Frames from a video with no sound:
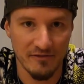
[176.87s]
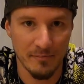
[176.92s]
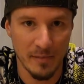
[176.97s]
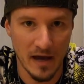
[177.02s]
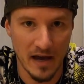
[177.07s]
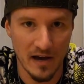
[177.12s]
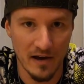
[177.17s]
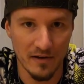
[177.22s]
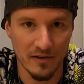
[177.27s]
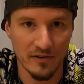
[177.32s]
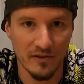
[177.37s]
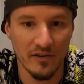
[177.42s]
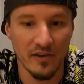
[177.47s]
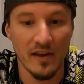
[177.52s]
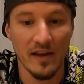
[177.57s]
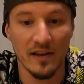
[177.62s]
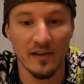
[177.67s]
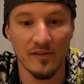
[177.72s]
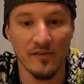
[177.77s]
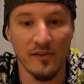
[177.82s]
pounds
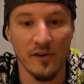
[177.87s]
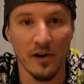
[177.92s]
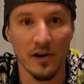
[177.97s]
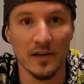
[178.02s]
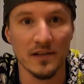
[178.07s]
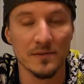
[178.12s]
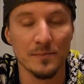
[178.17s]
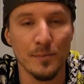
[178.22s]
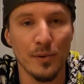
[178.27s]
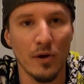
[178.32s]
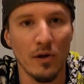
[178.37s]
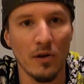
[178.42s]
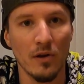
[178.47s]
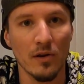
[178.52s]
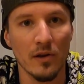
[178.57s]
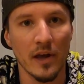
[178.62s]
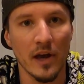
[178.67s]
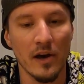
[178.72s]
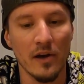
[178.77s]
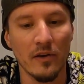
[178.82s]
as far as
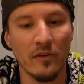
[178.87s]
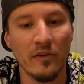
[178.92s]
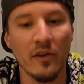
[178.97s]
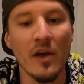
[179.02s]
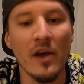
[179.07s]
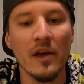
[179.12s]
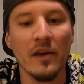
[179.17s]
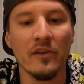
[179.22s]
pull goes.